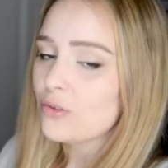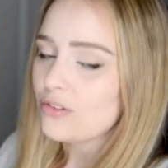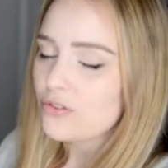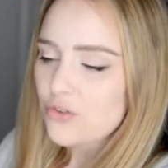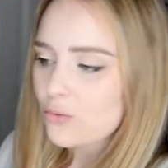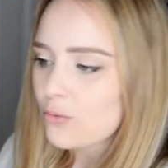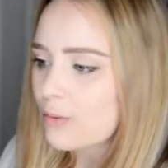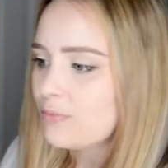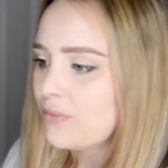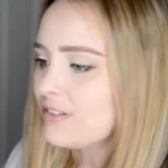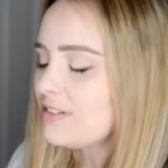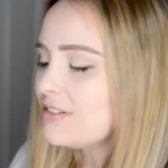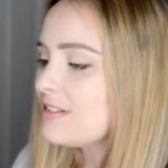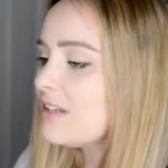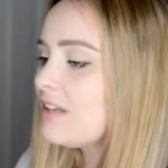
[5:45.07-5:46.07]

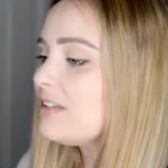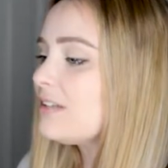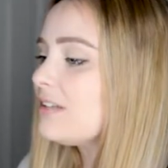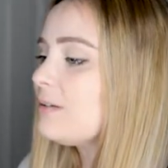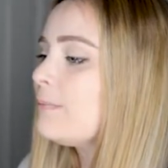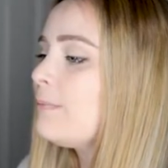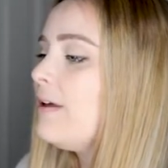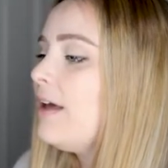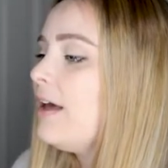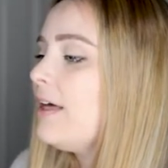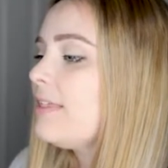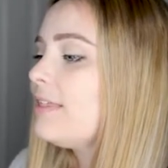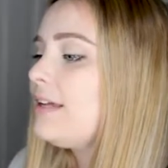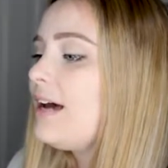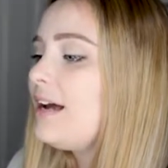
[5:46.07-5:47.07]
scripting system
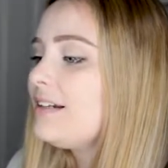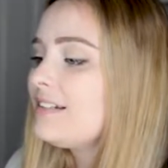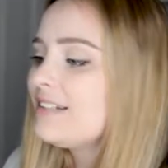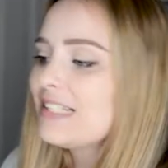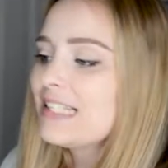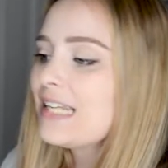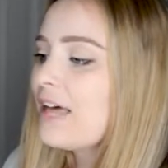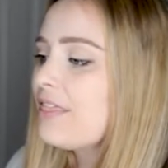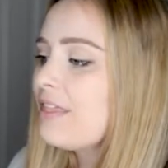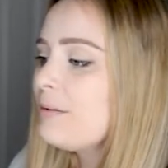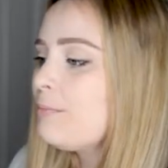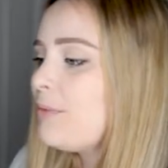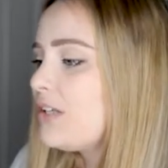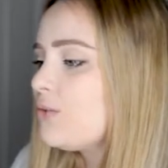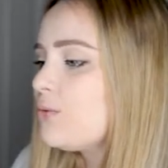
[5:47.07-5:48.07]
that does
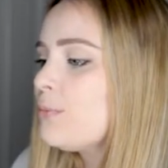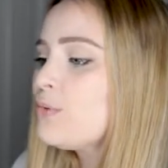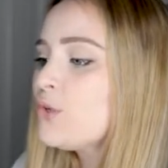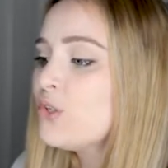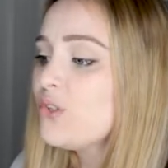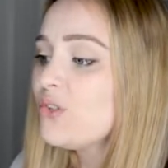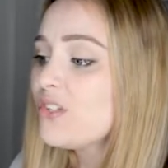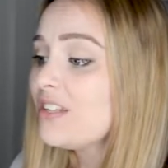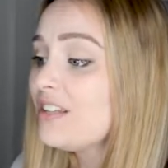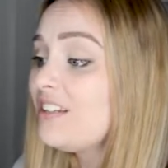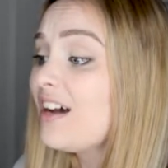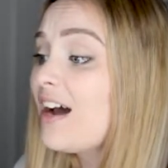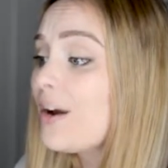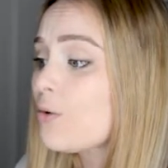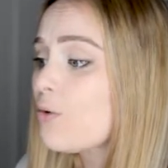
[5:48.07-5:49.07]
nothing but reproduce the
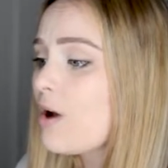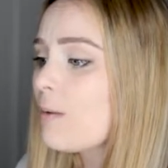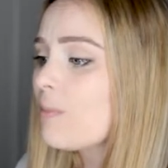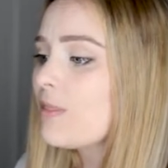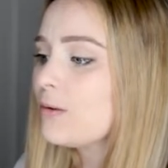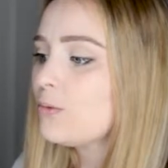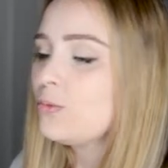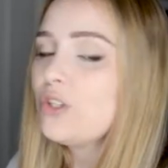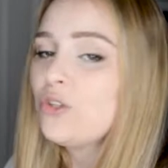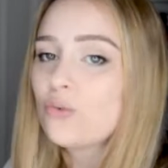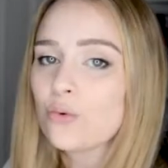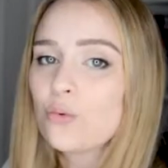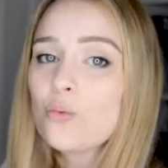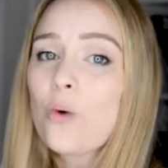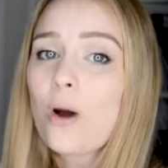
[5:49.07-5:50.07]
diagram that we
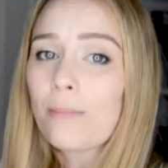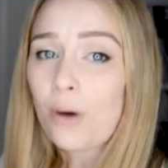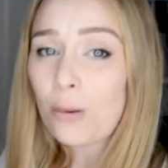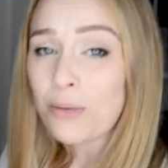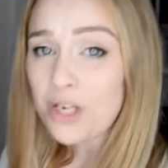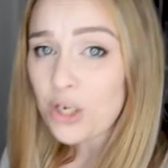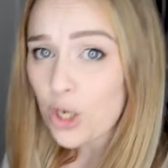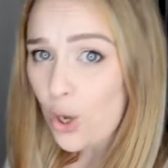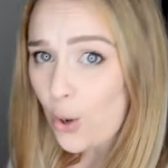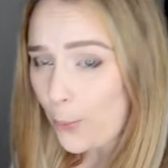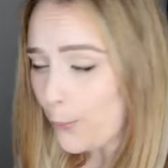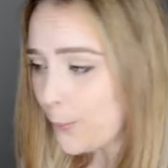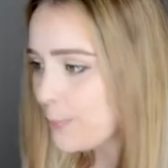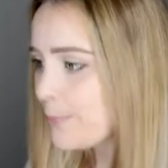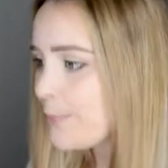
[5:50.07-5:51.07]
drew a moment ago.
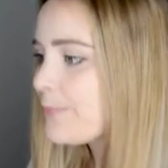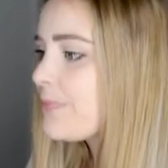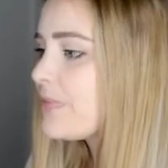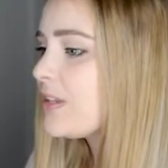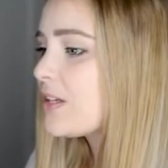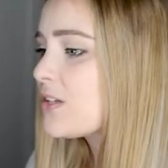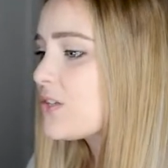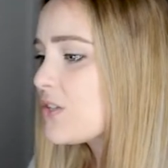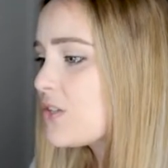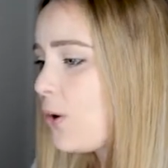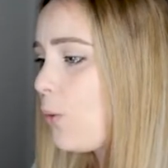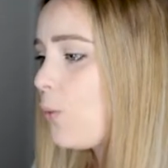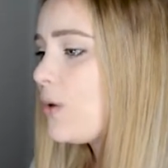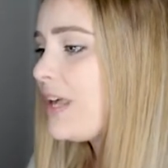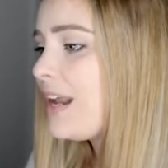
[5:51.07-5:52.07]

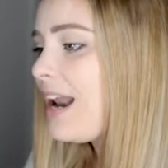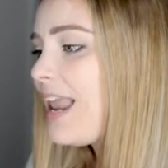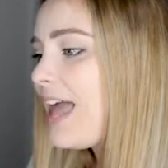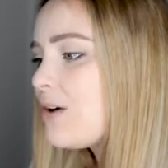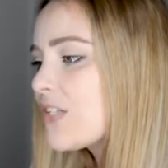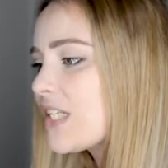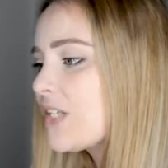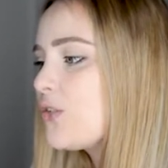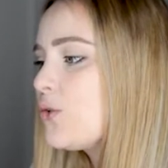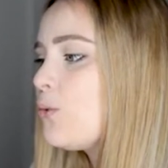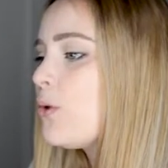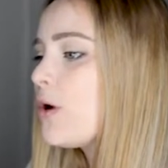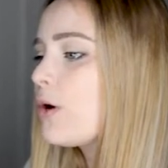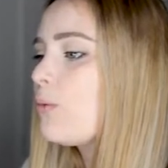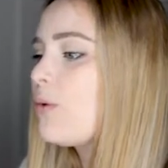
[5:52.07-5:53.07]
So it allows us to
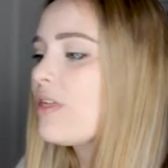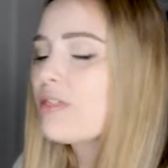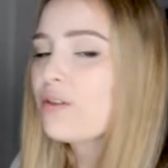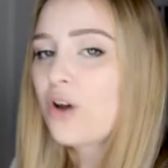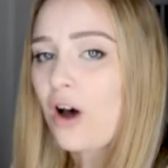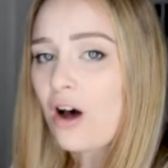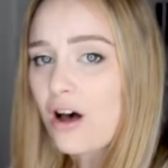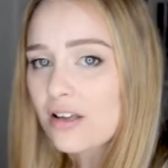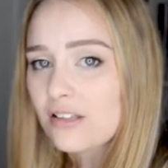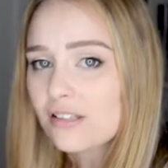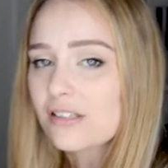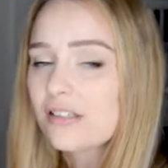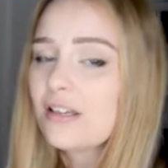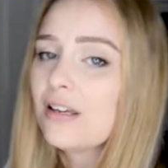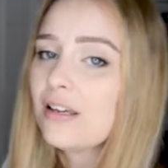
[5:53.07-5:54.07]
work with
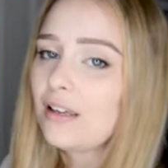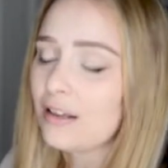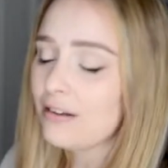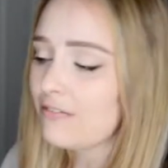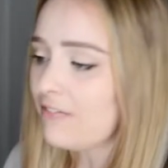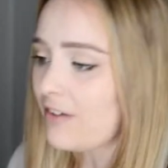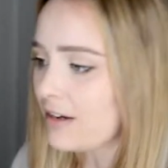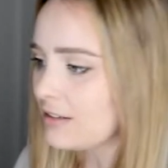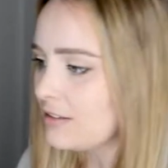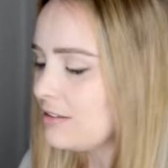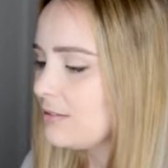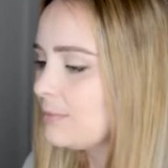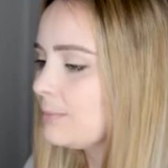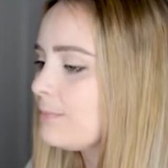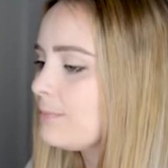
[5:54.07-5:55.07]
cause and effect.
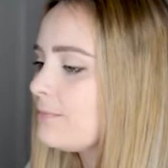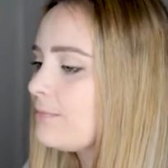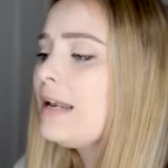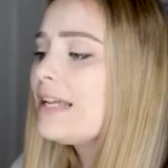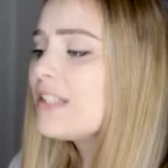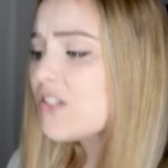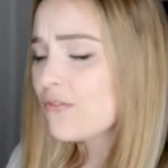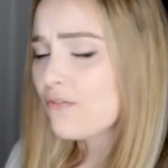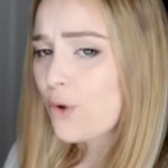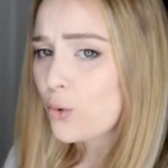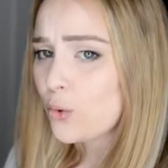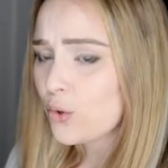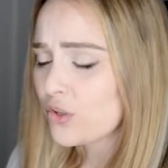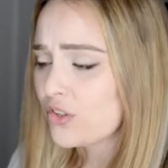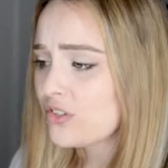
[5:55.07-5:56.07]
Let's
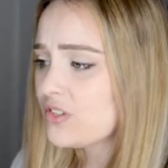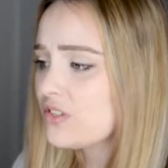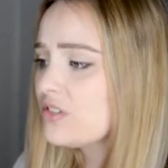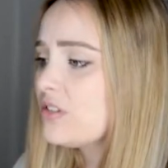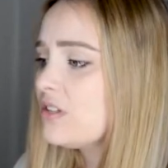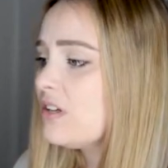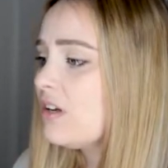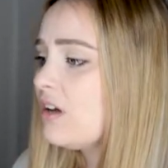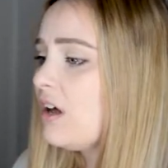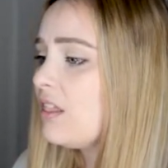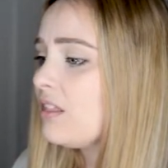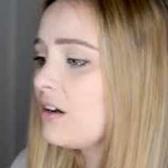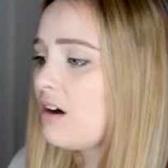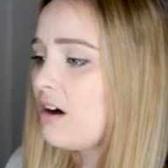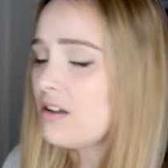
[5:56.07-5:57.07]
focus on
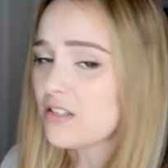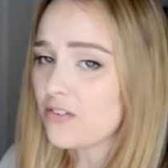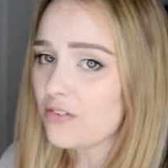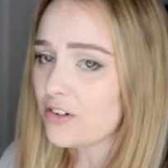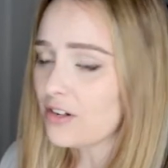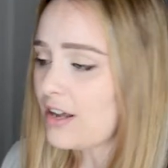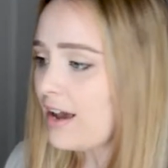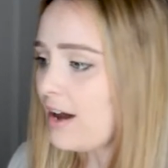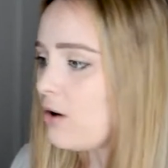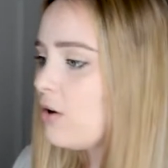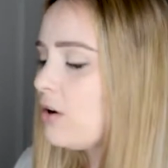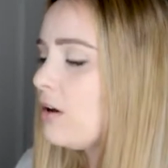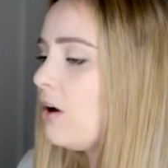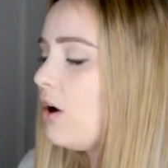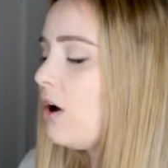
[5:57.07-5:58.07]
the cause for
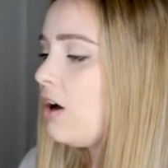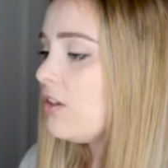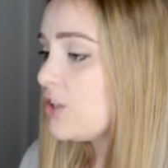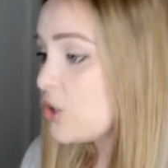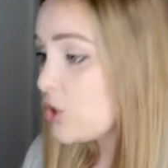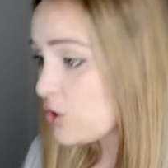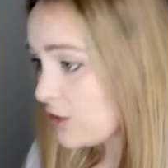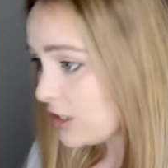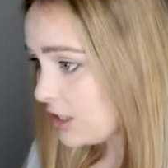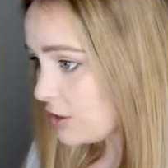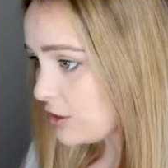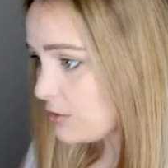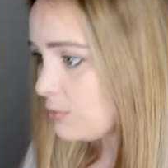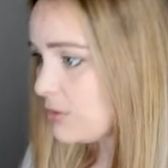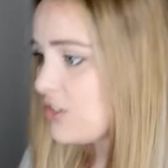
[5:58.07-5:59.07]
now, on the
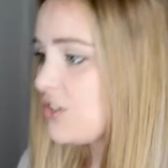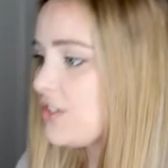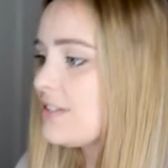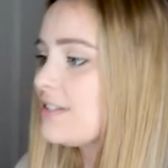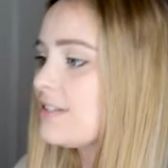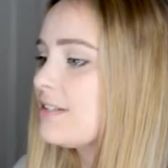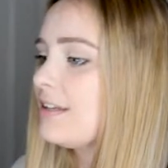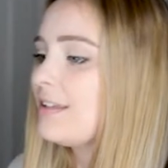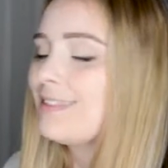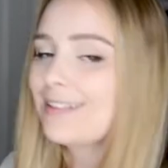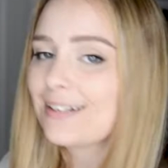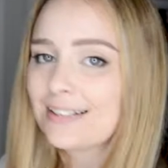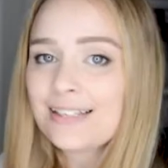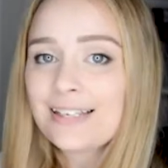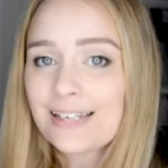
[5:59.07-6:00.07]
trigger, which is the
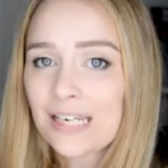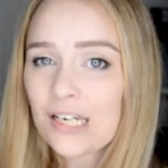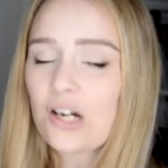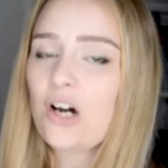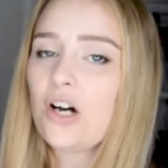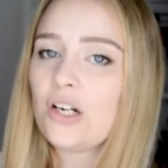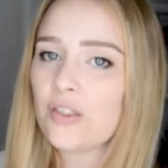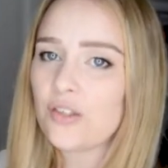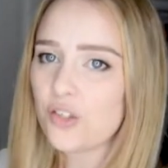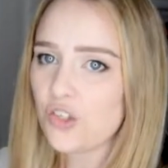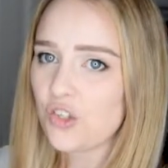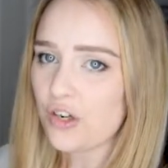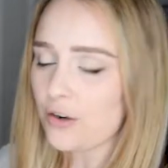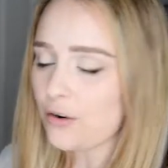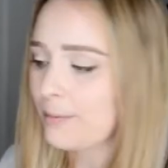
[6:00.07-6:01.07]
click on the
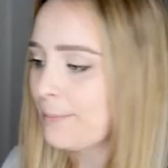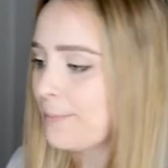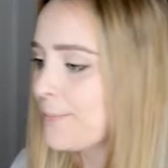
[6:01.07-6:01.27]
chair.